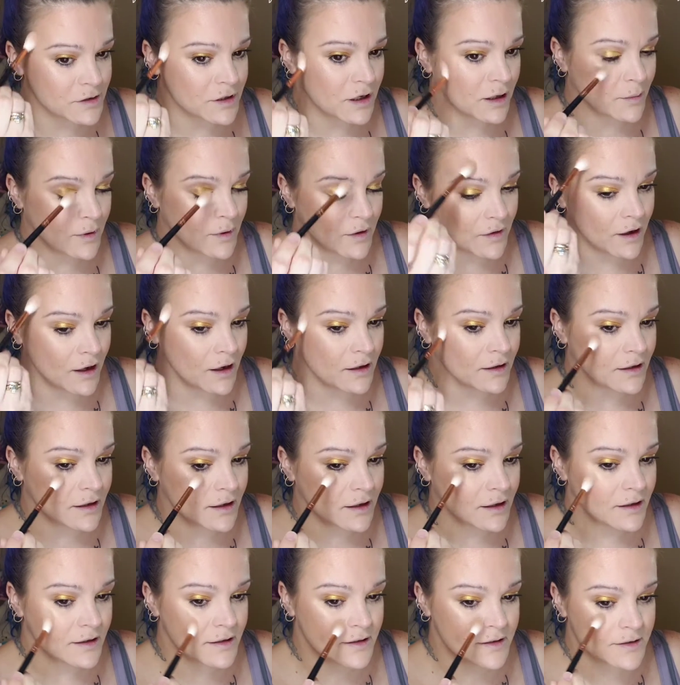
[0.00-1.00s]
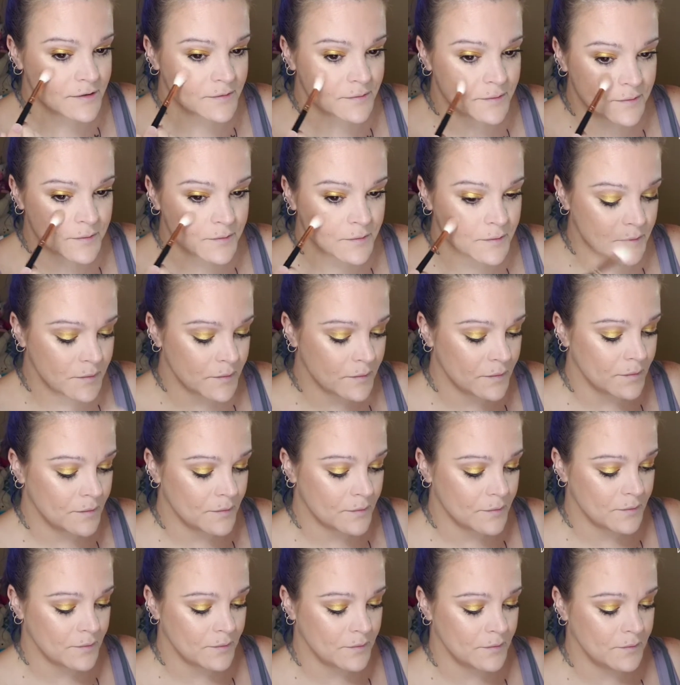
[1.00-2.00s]
Since we're talking about the holidays.
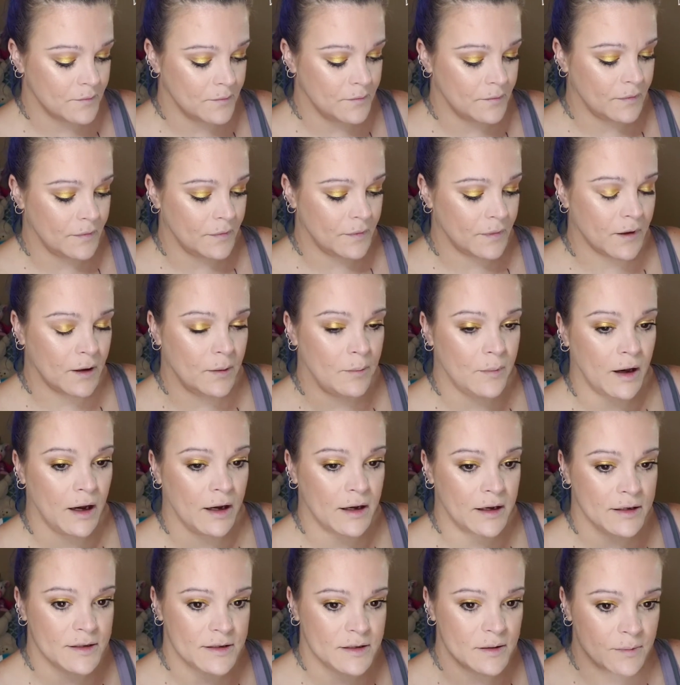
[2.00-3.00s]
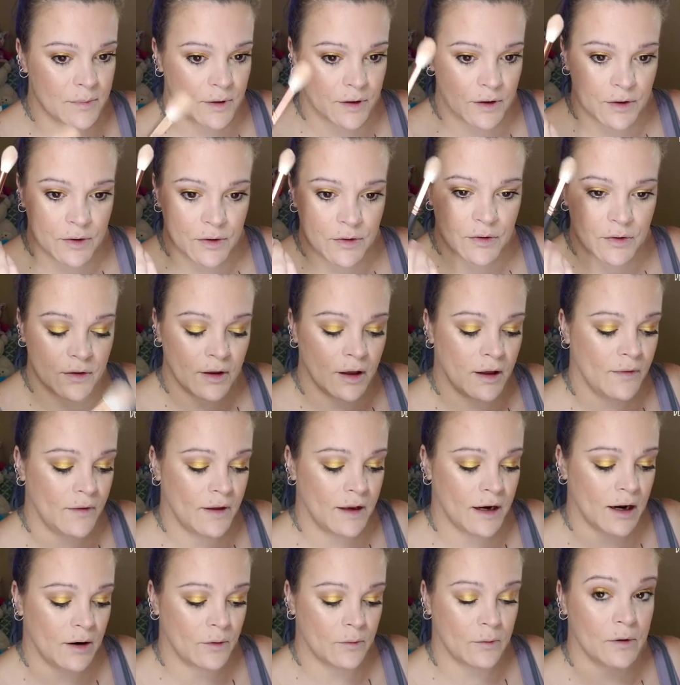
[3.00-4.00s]
Back into both,
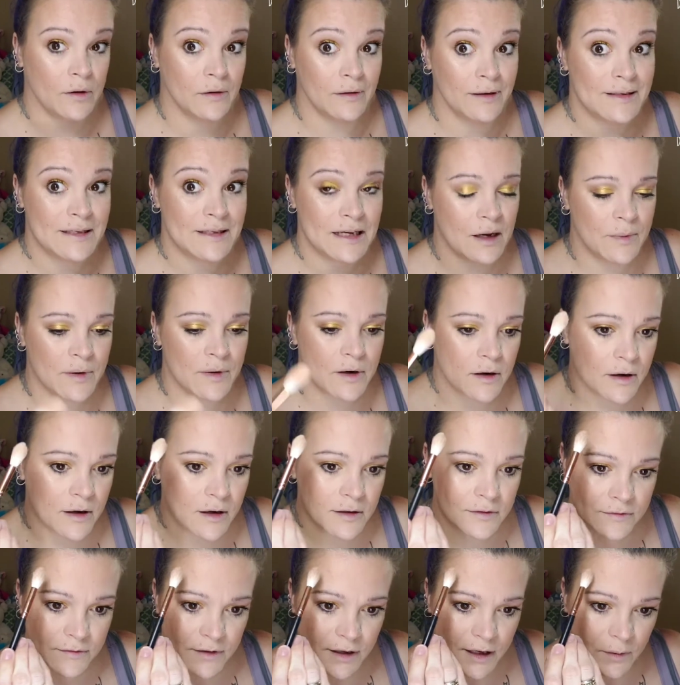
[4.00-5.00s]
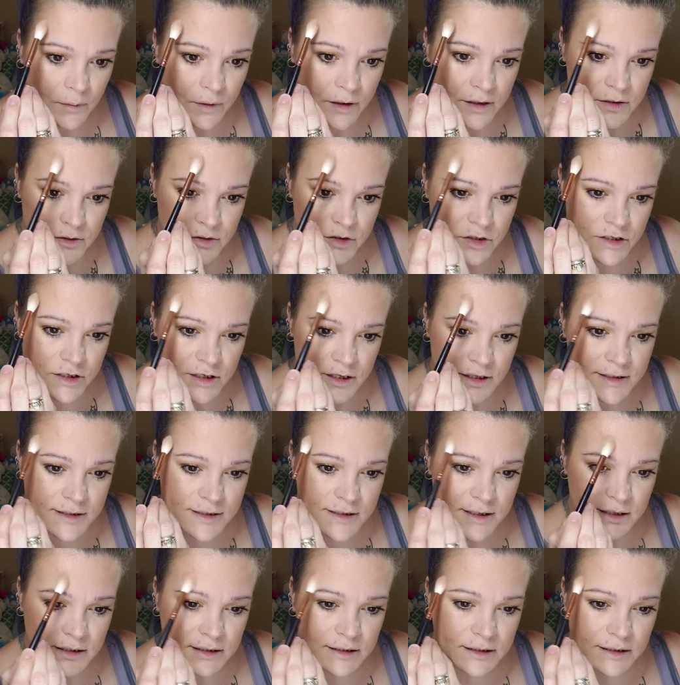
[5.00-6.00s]
and then I really have it off, and I want to do
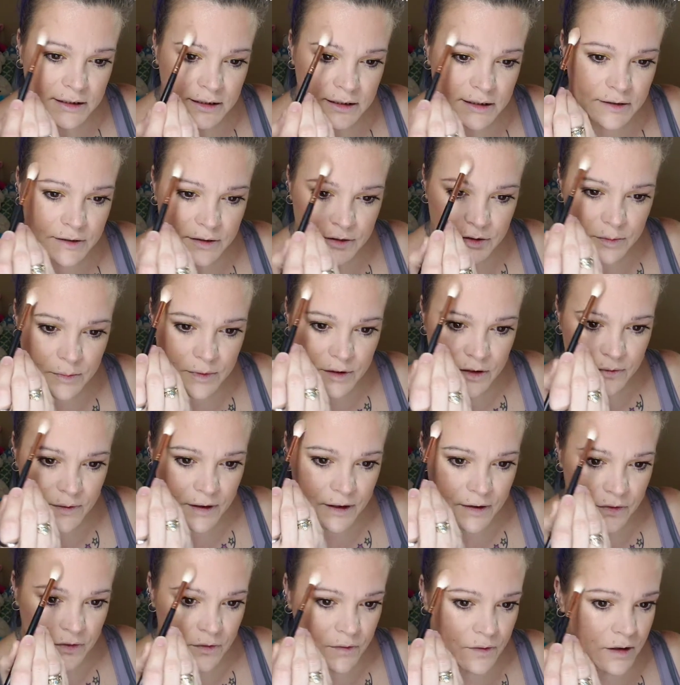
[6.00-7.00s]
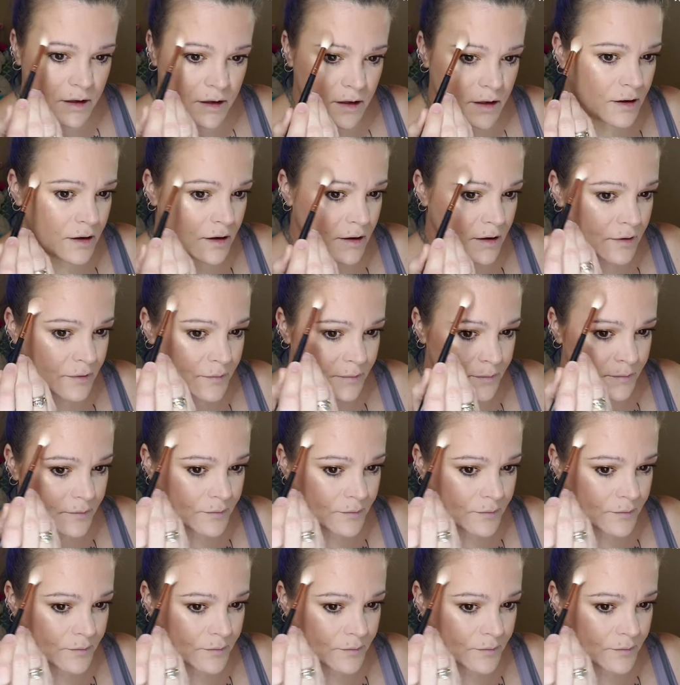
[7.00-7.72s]
just a little bit right through here.